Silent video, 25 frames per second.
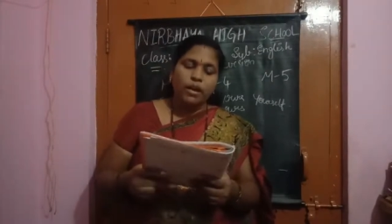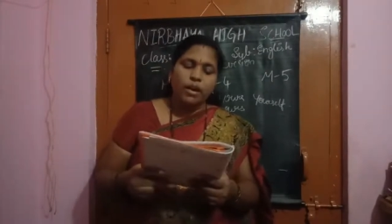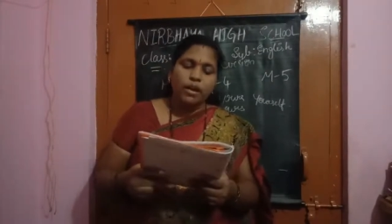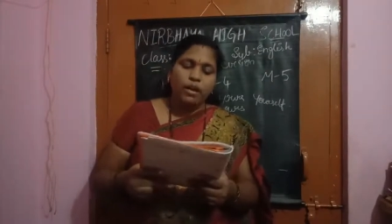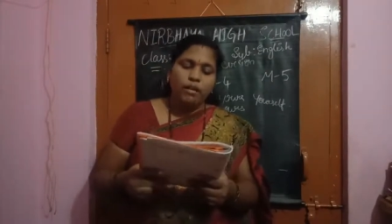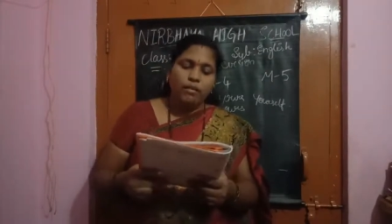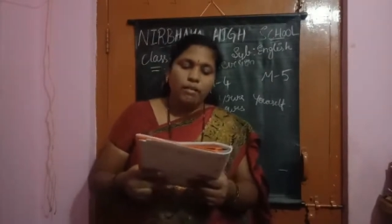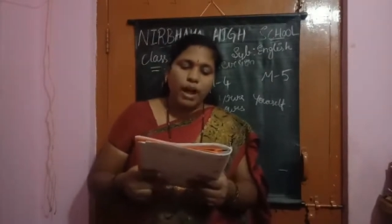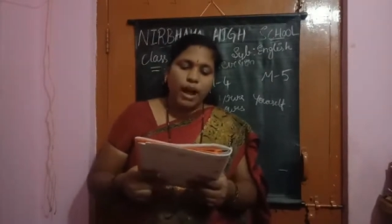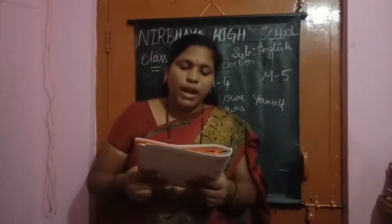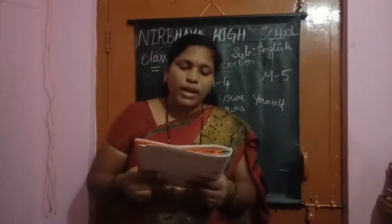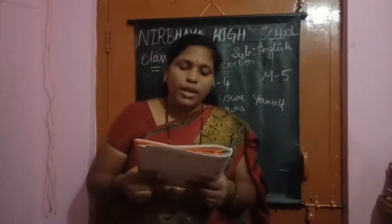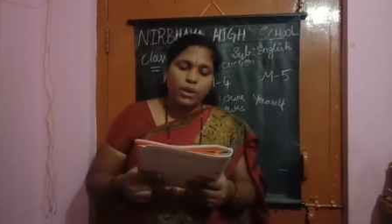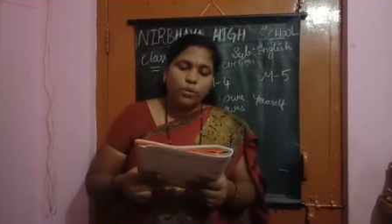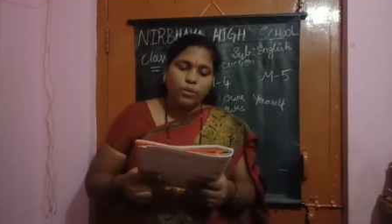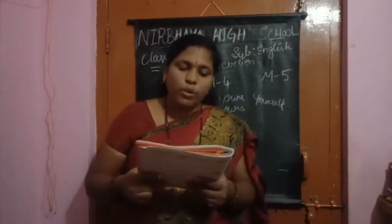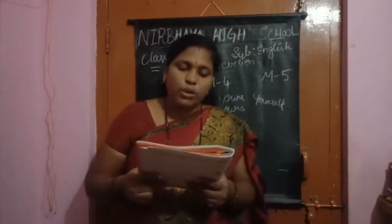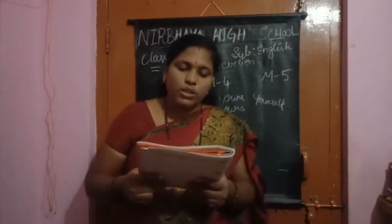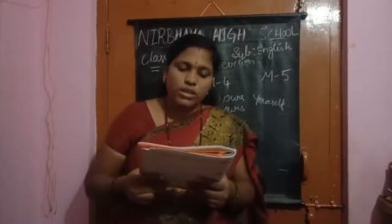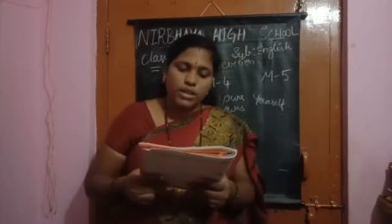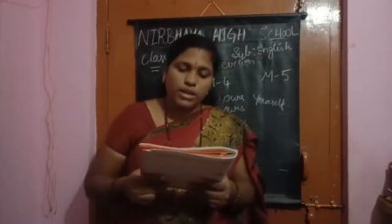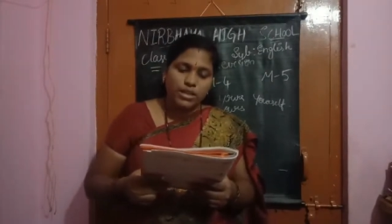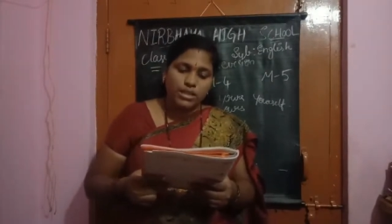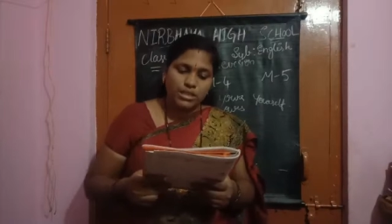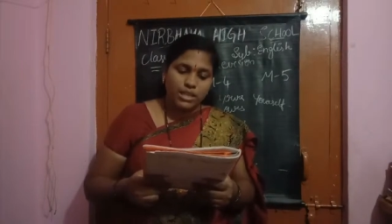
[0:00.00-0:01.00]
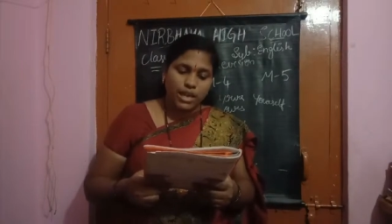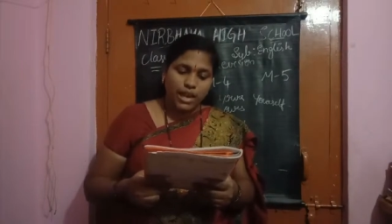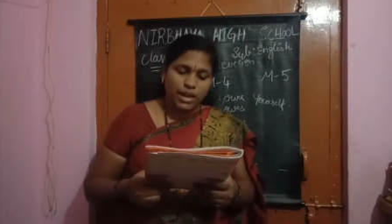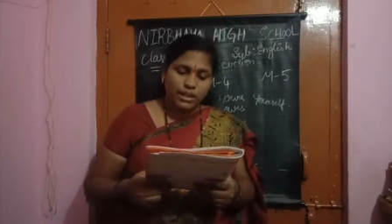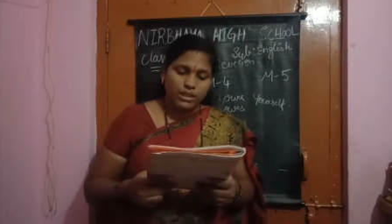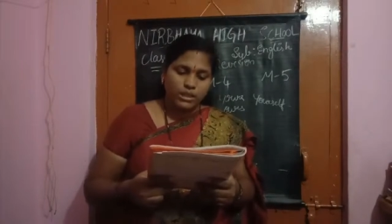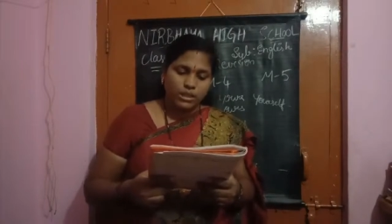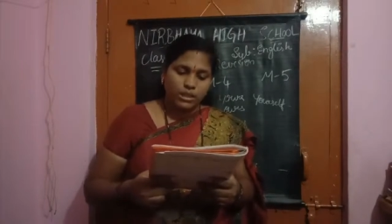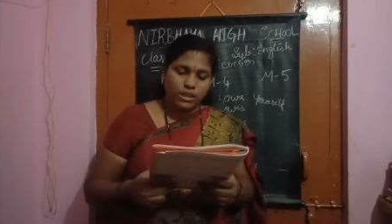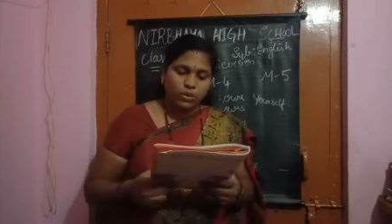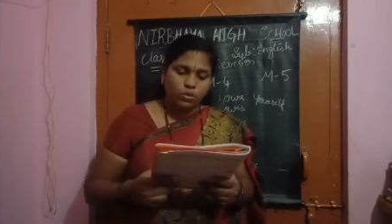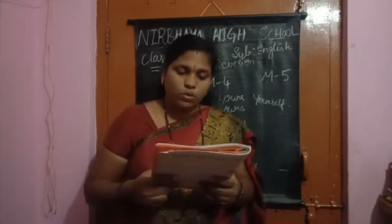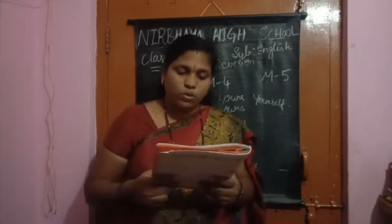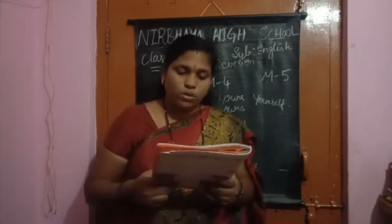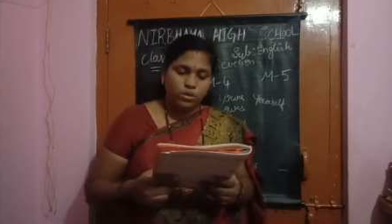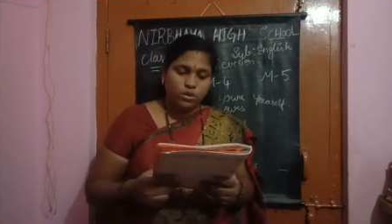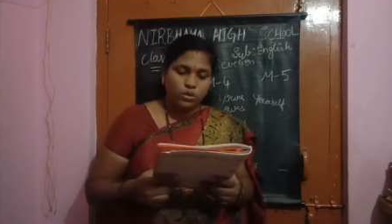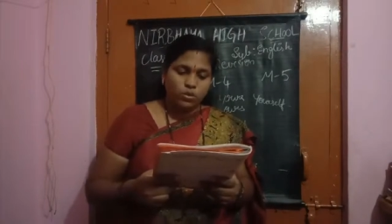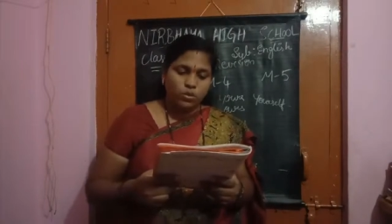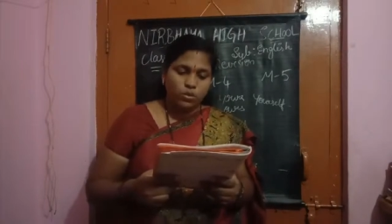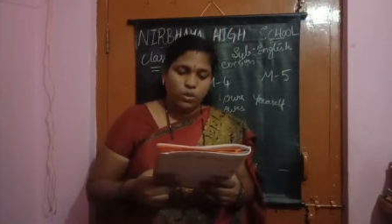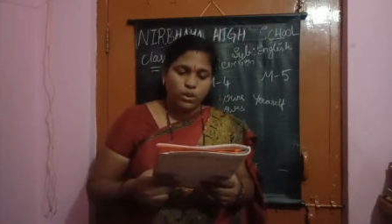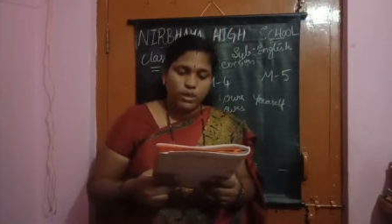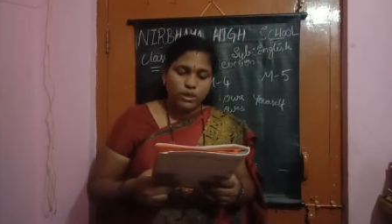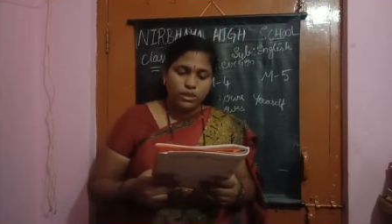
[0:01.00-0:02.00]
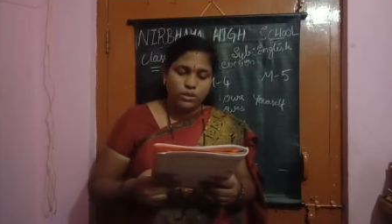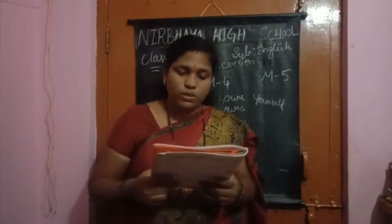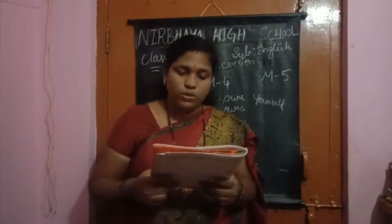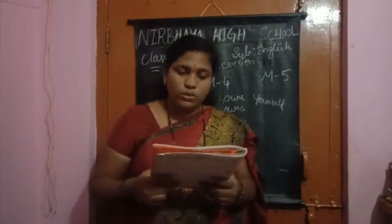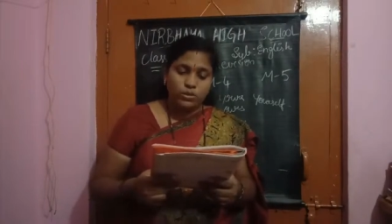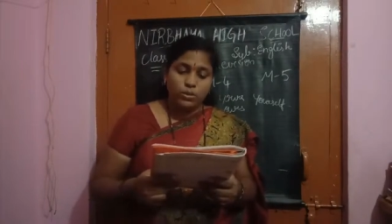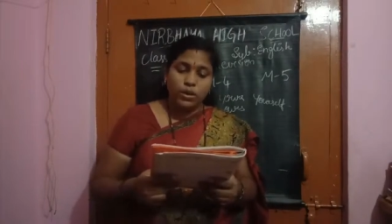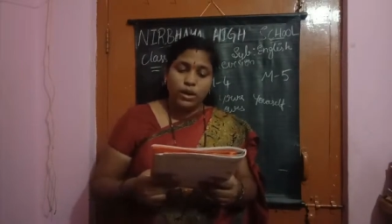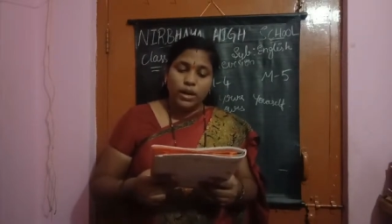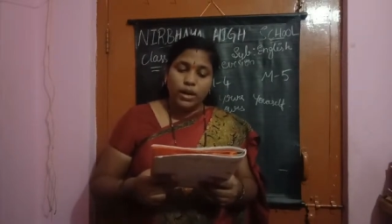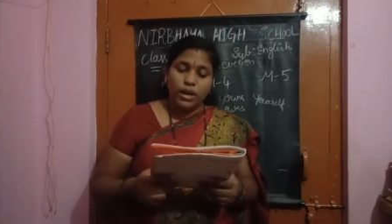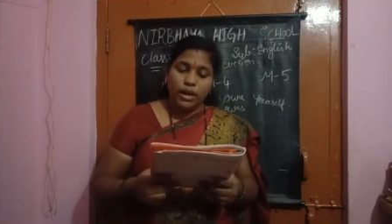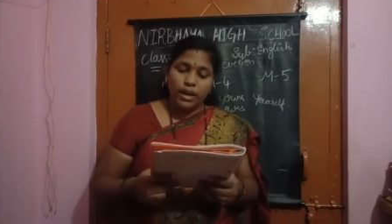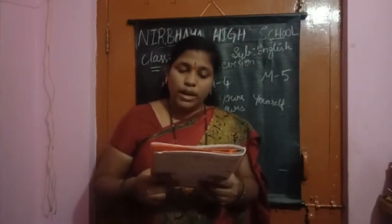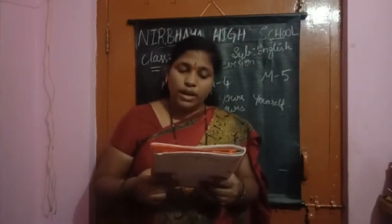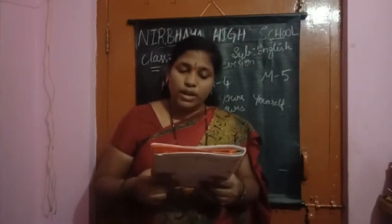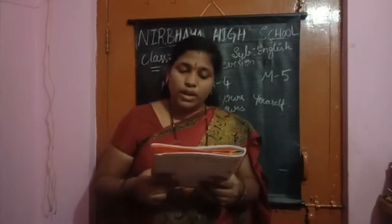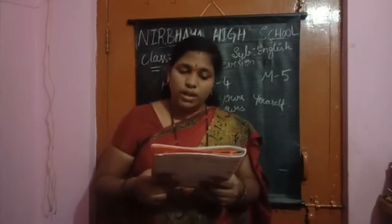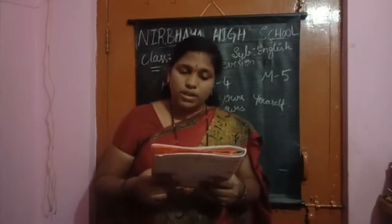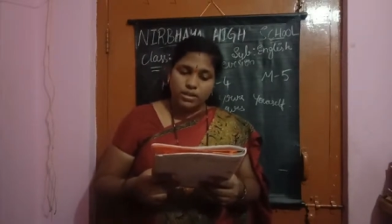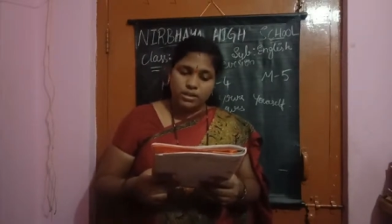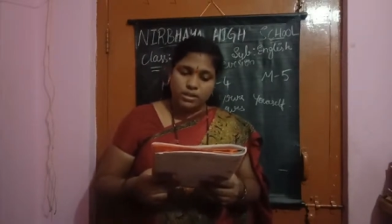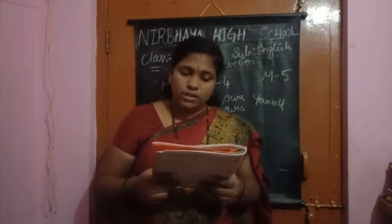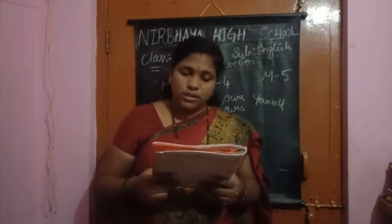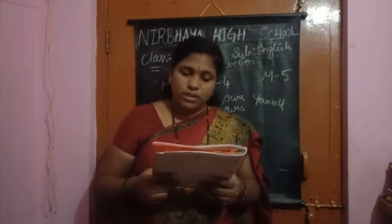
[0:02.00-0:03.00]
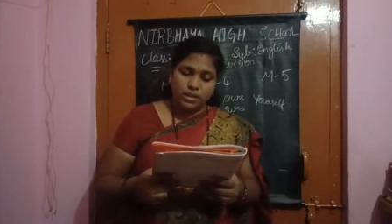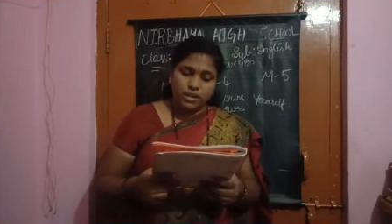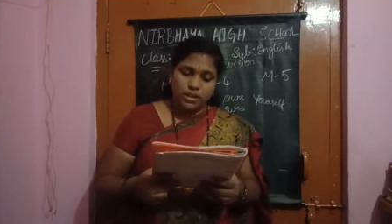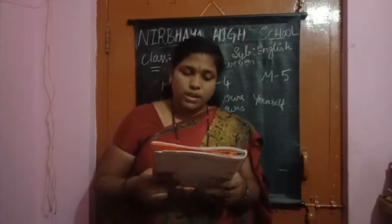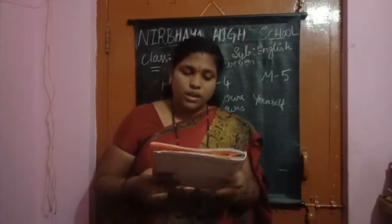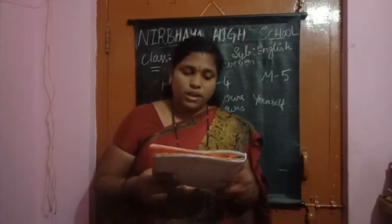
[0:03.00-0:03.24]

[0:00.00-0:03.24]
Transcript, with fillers: Rani was excited. He was going to a concert.